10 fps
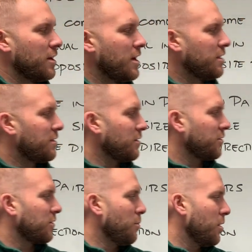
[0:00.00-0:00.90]
it's such a
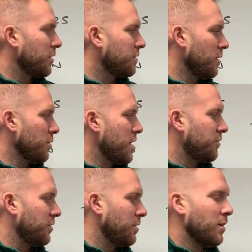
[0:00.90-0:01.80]
small
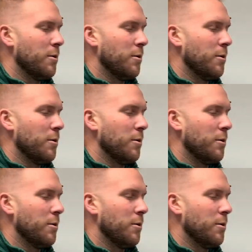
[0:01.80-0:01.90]
acceleration